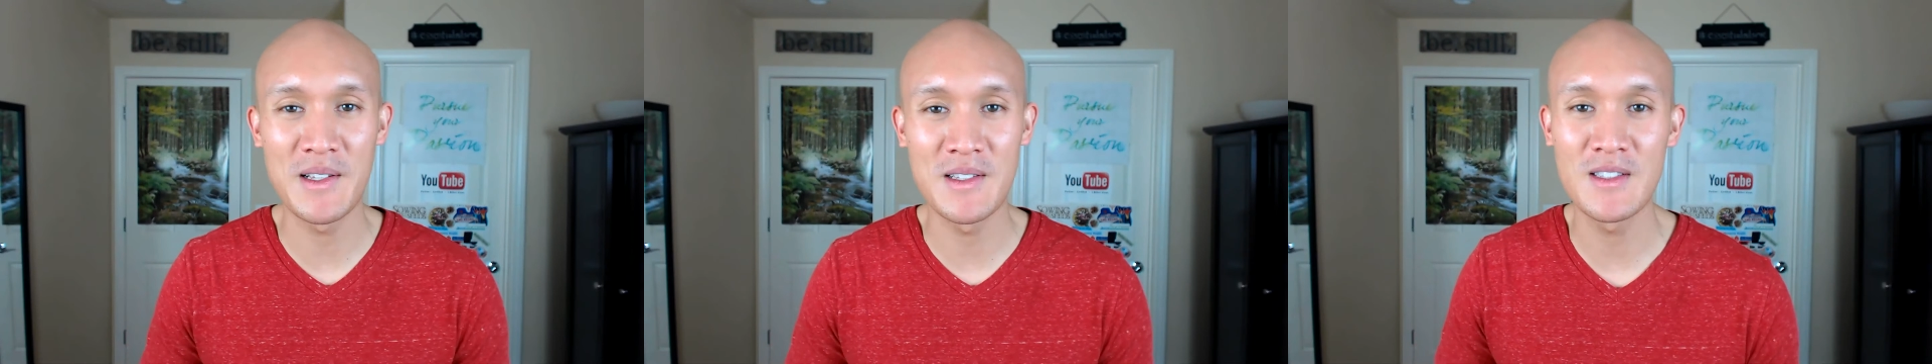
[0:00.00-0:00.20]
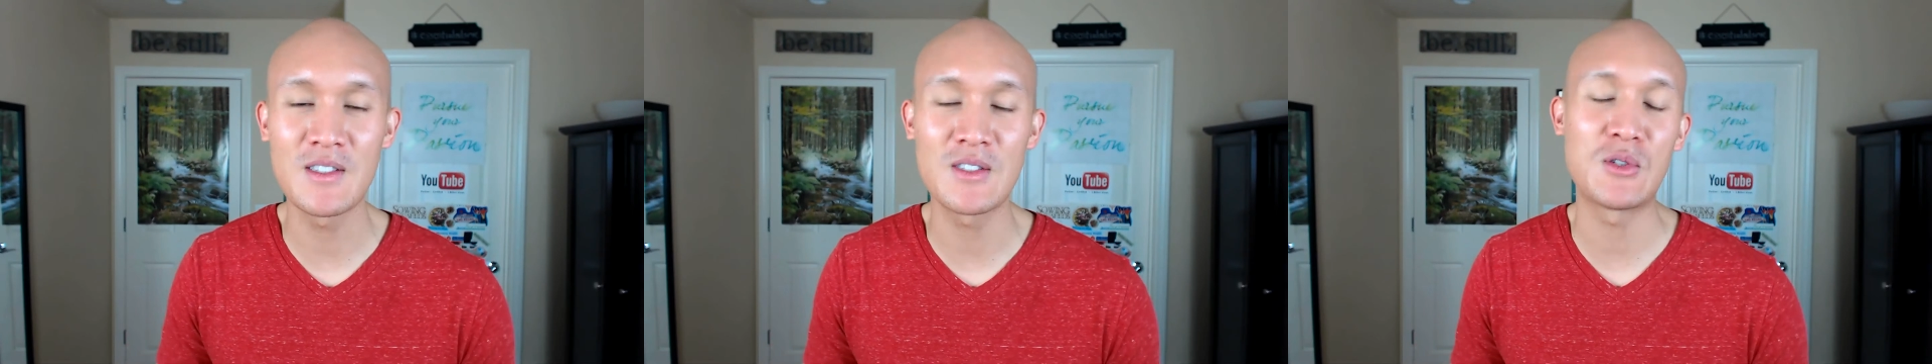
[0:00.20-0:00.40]

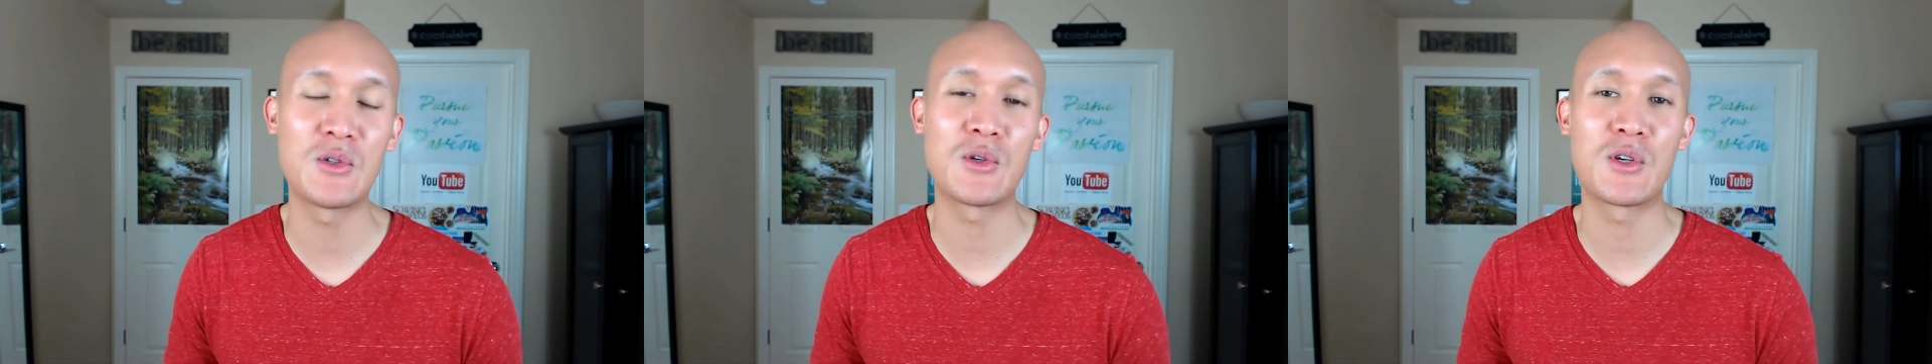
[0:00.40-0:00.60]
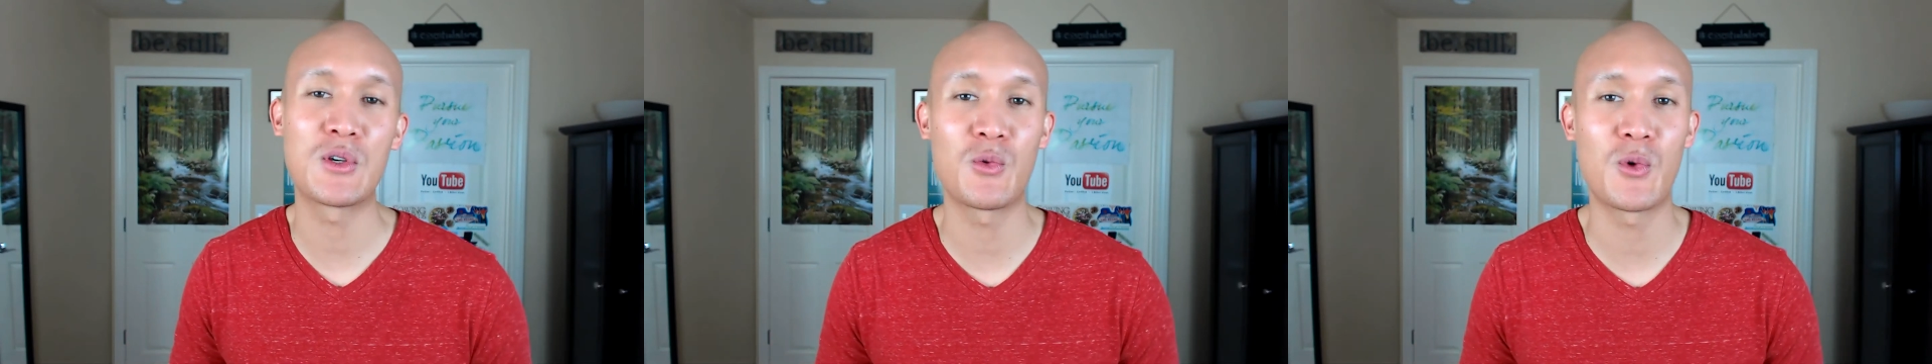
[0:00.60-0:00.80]
button
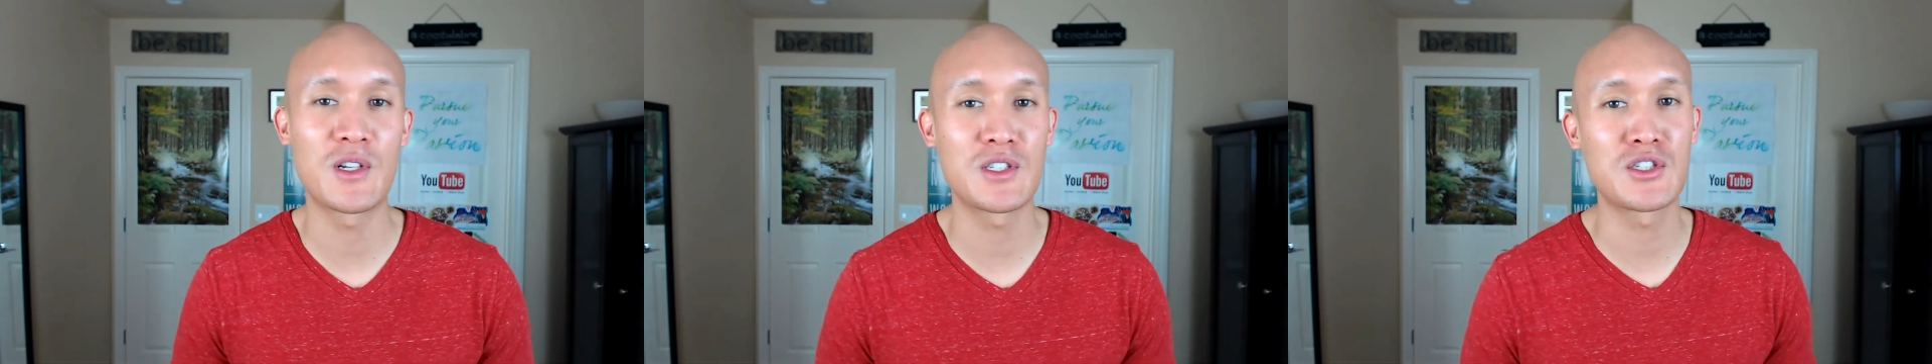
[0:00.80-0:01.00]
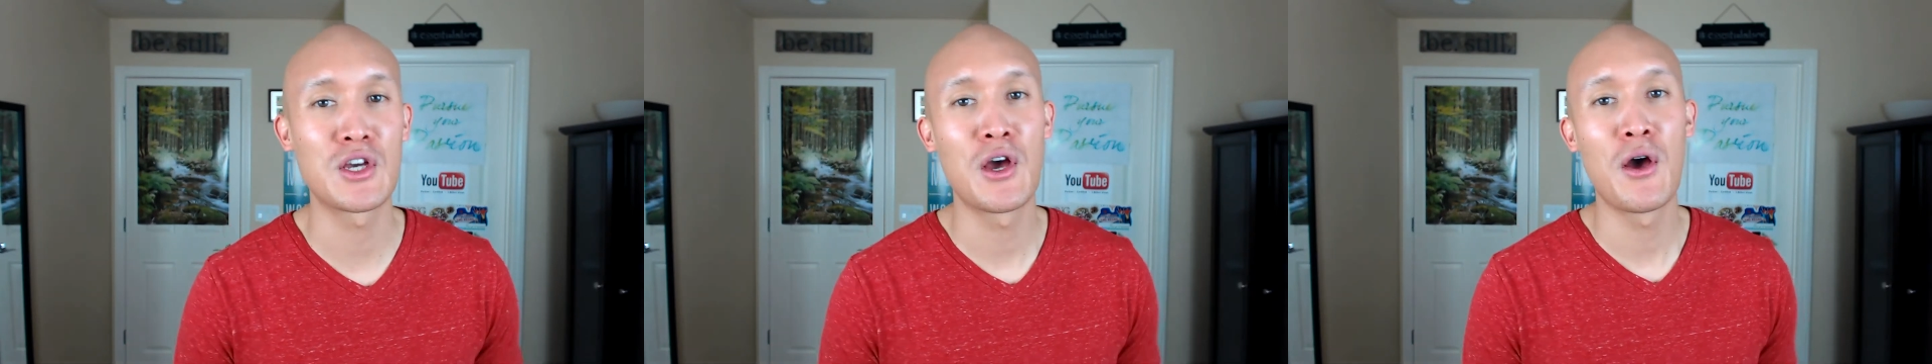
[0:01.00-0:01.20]
so you can
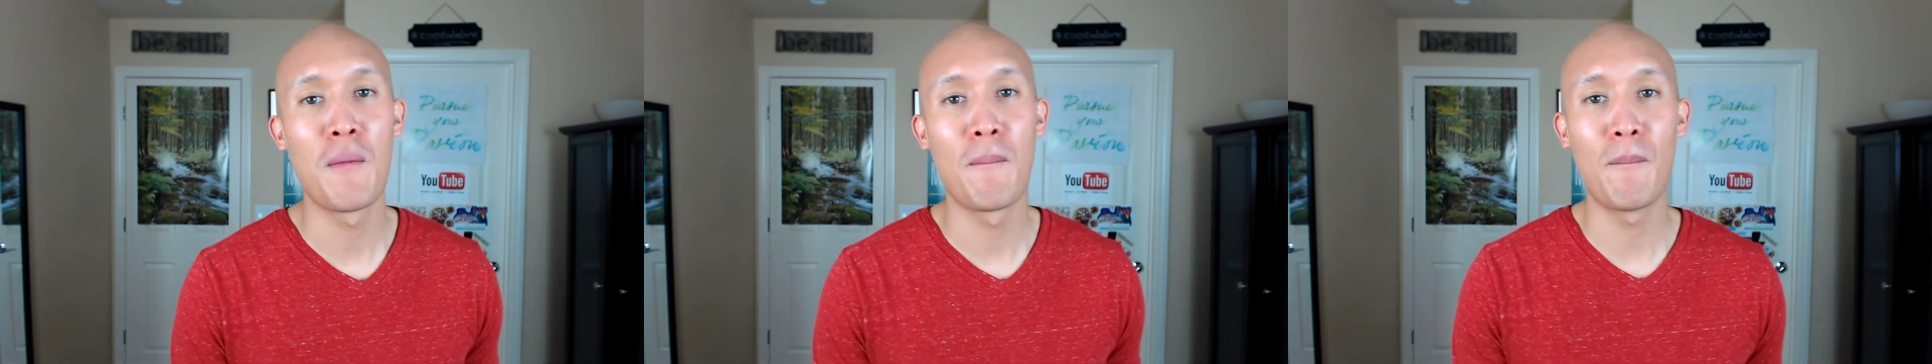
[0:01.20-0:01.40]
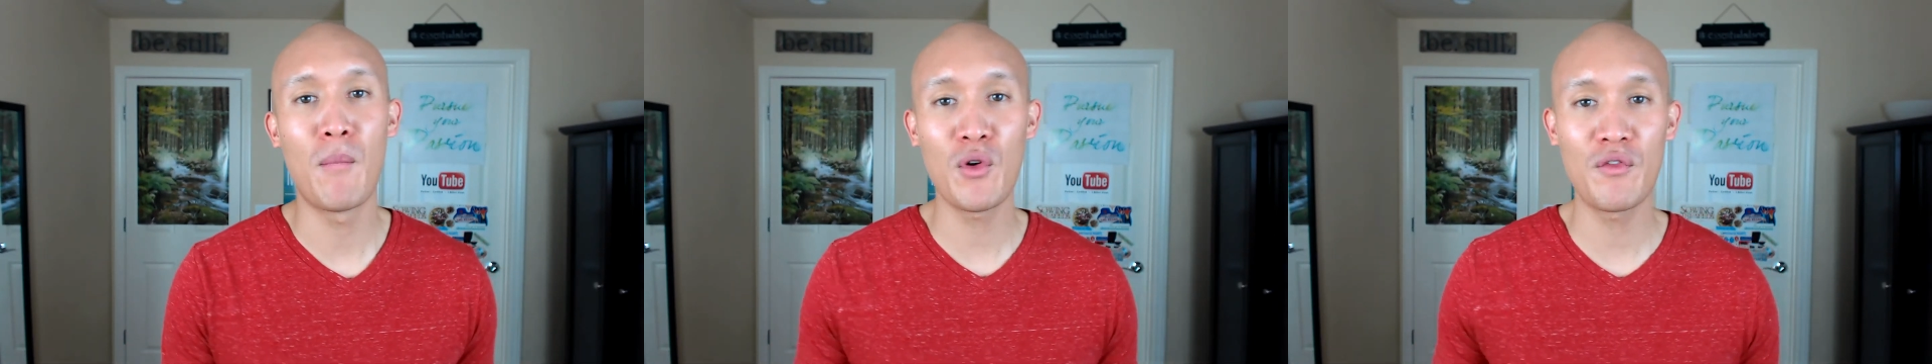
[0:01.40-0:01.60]
watch
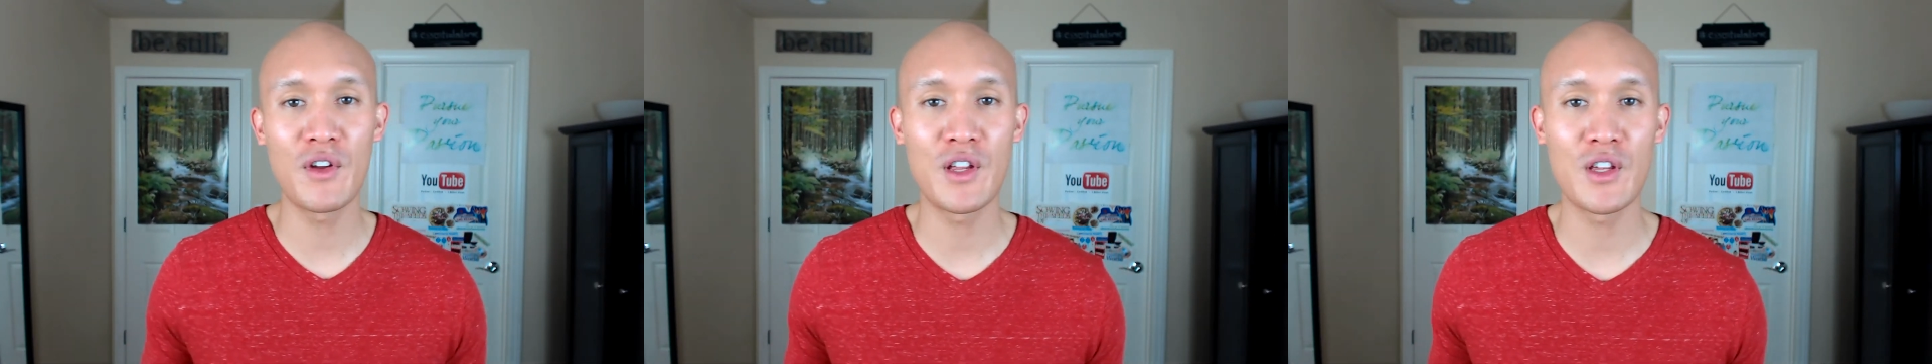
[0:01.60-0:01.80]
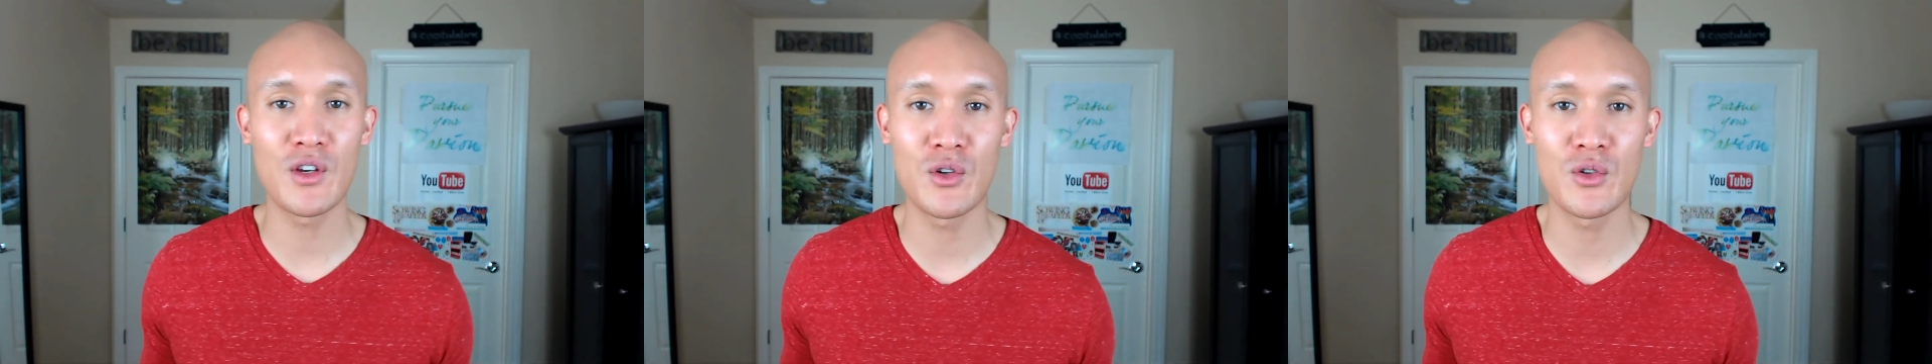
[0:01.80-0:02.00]
more
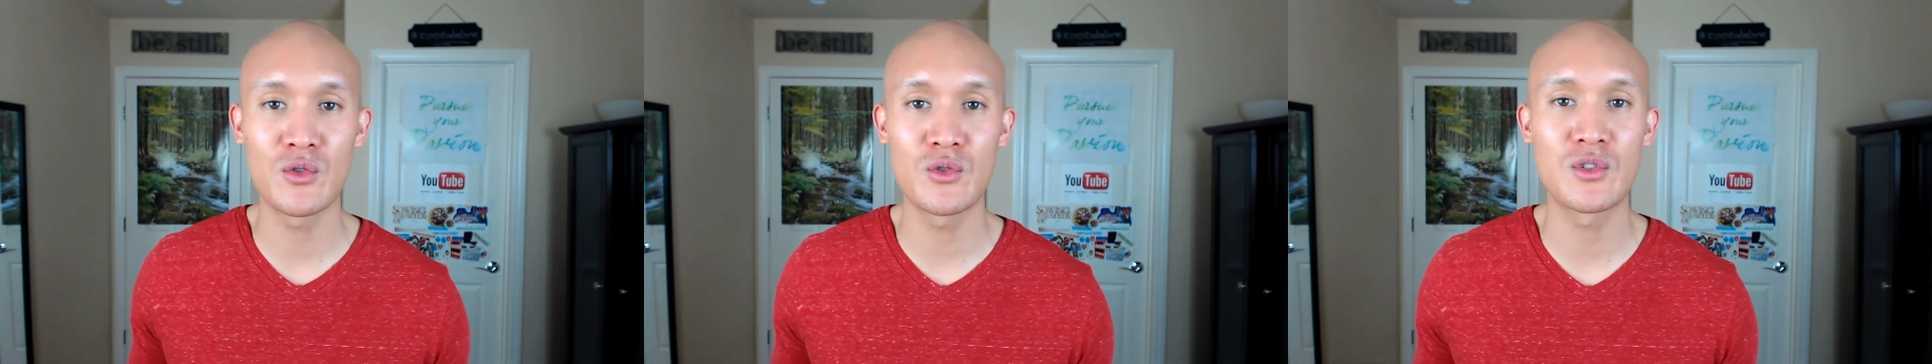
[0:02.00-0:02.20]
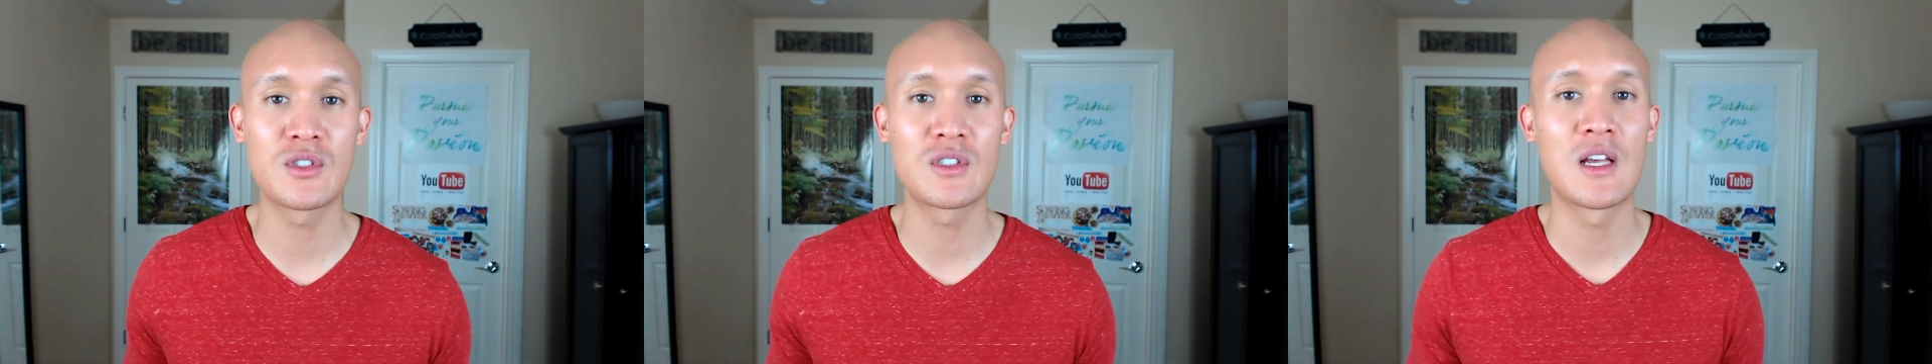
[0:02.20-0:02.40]

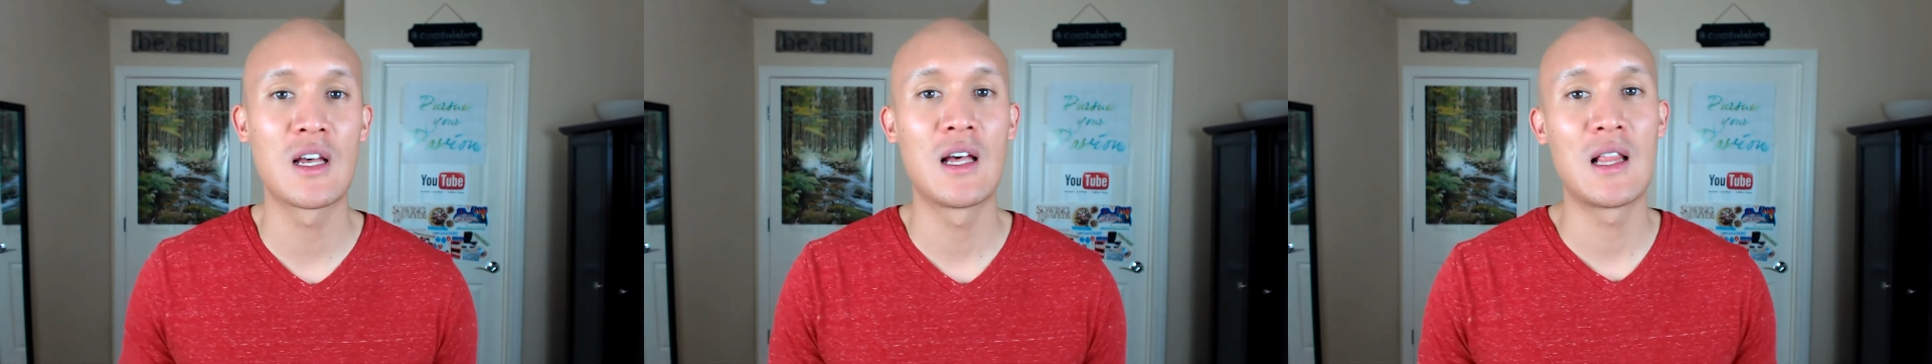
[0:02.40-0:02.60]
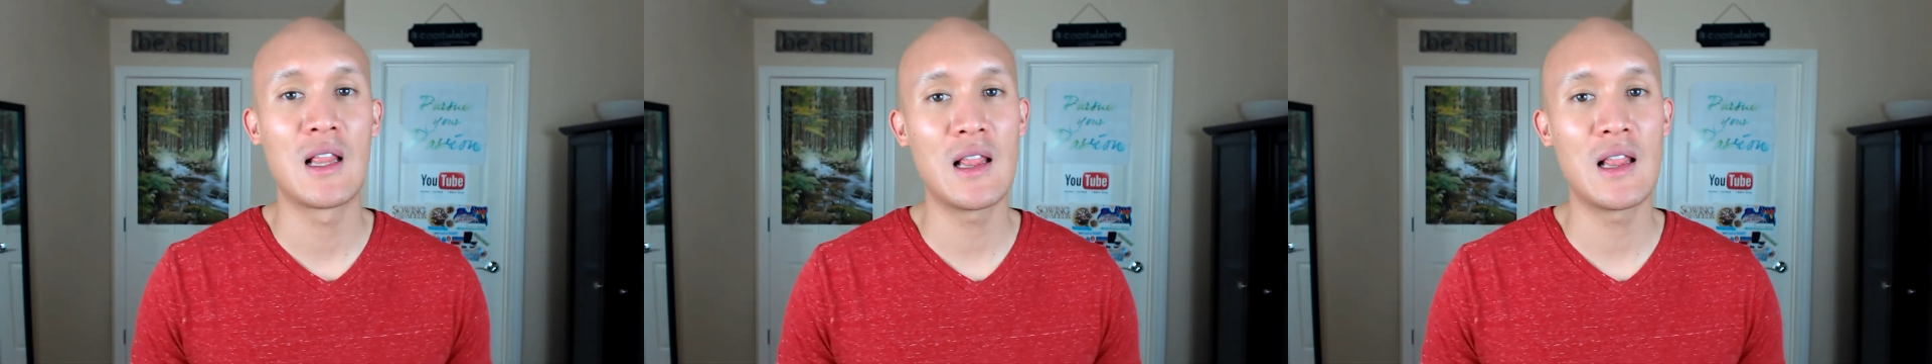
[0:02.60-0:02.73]
videos